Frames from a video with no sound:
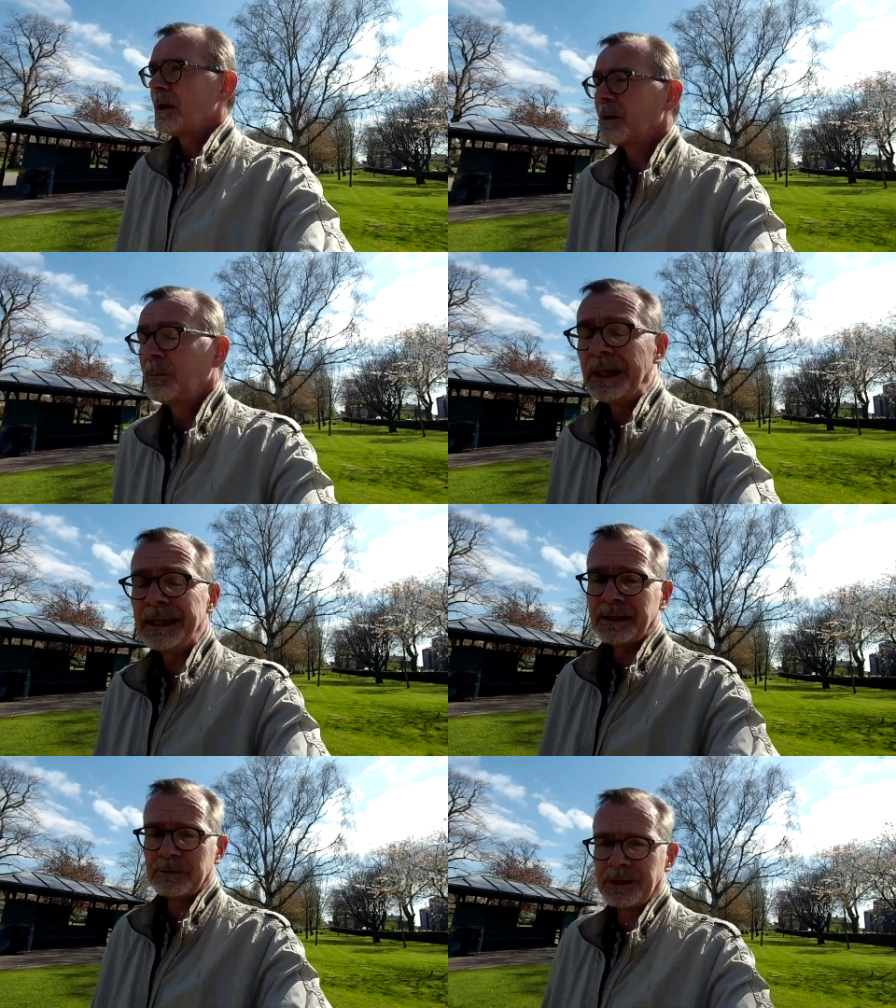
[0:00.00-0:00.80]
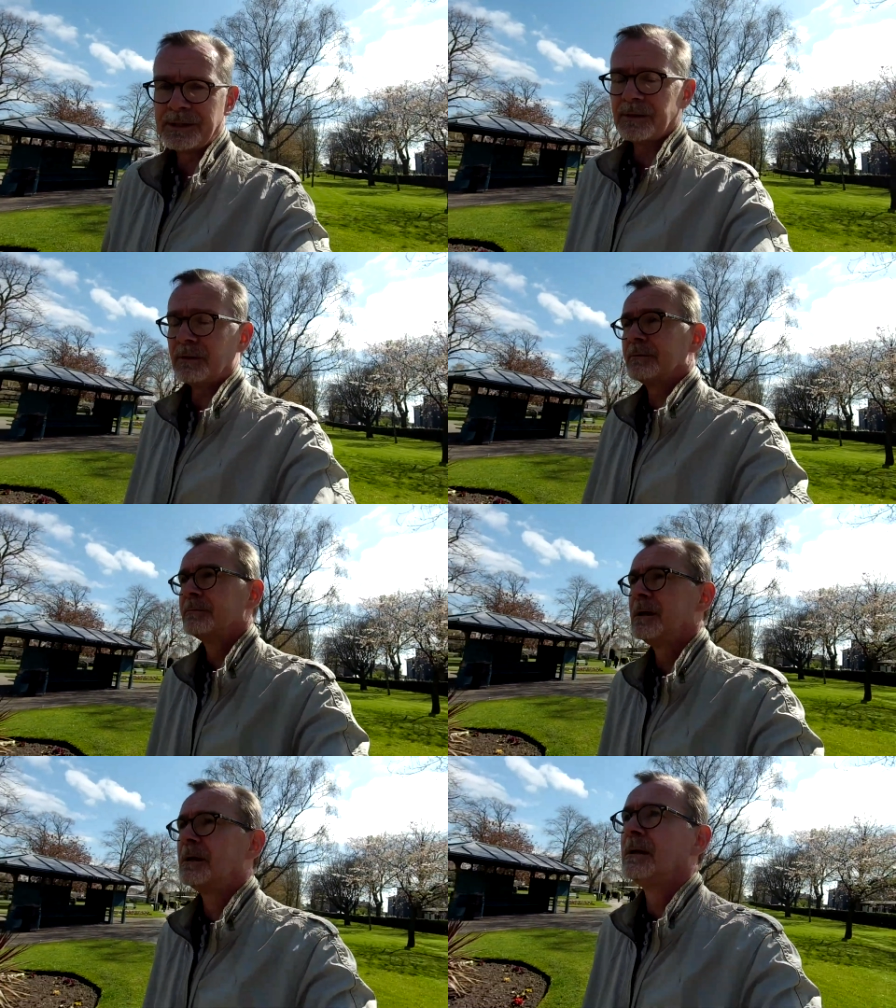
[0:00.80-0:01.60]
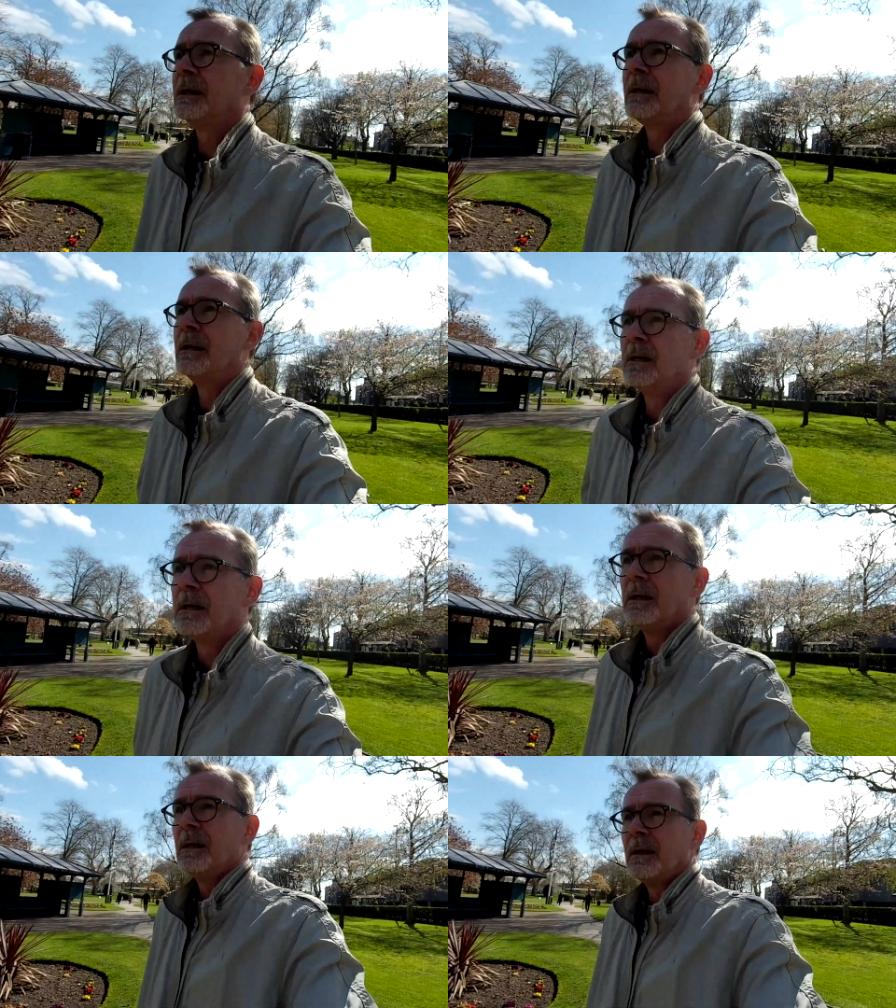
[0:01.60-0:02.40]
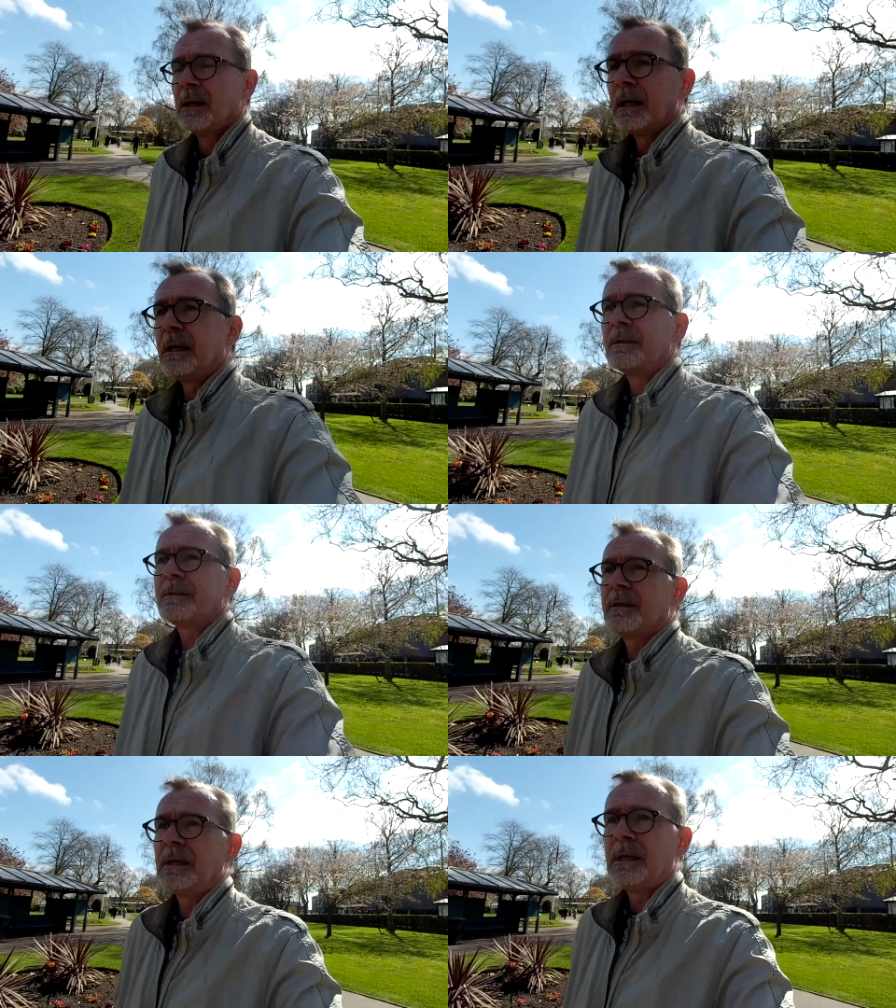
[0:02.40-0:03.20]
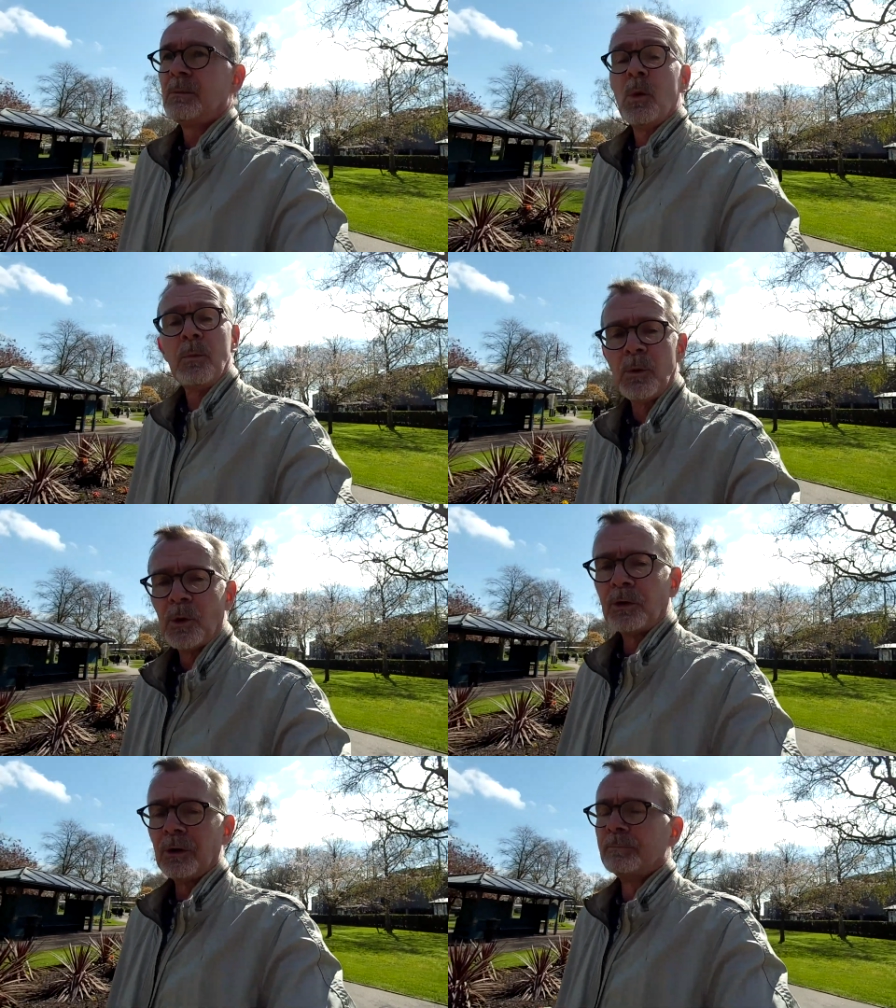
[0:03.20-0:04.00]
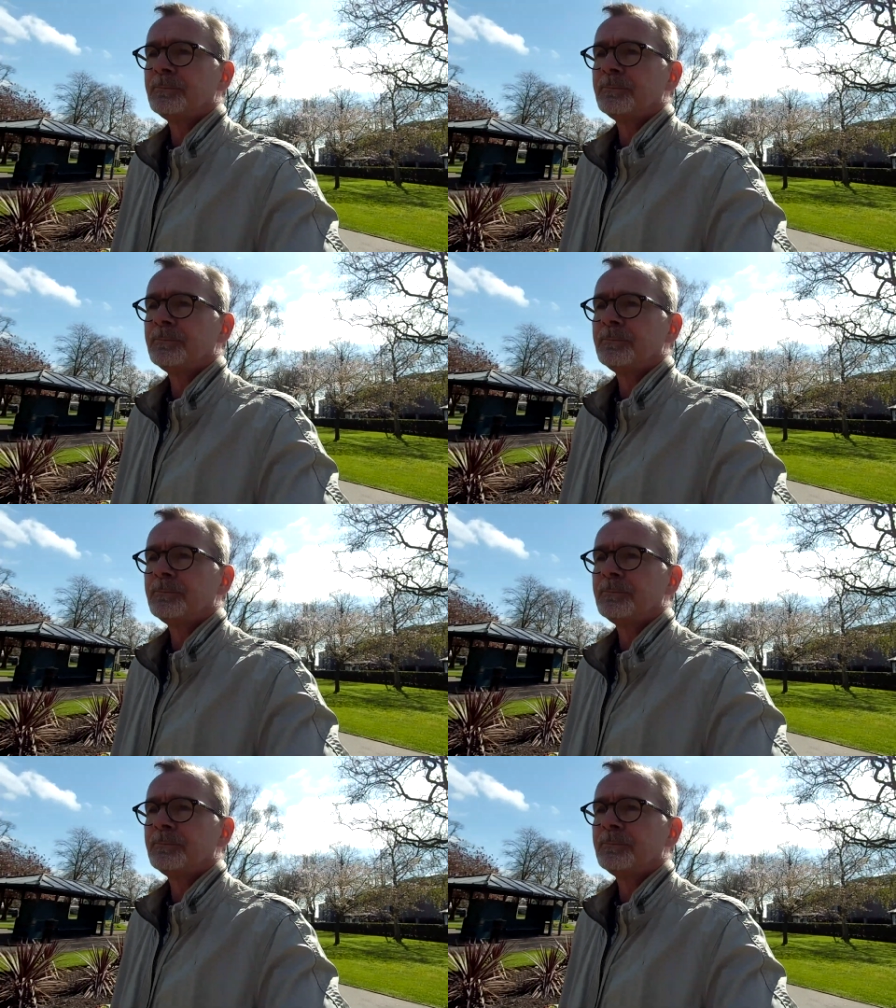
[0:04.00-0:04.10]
completely redone is the War Memorial